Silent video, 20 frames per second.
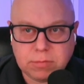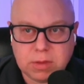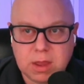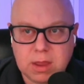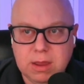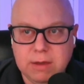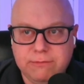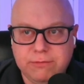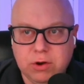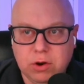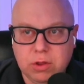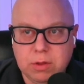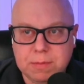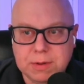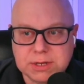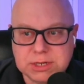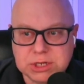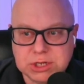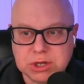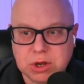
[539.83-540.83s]
if you're the
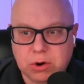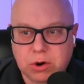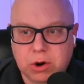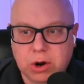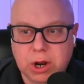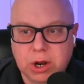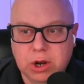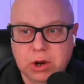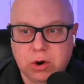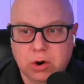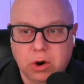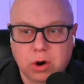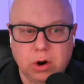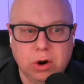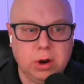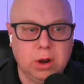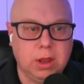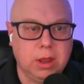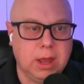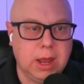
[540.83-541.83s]
business owner and
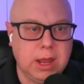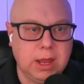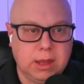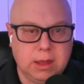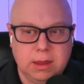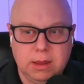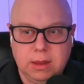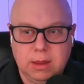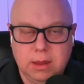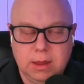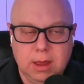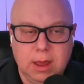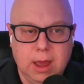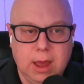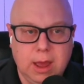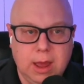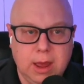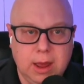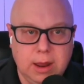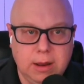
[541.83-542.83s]
you're like
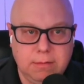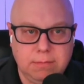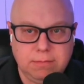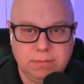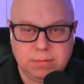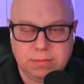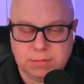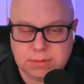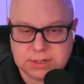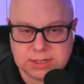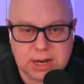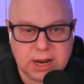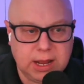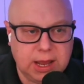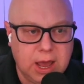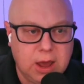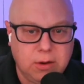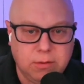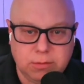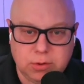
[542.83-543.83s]
sending
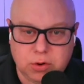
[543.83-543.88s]
out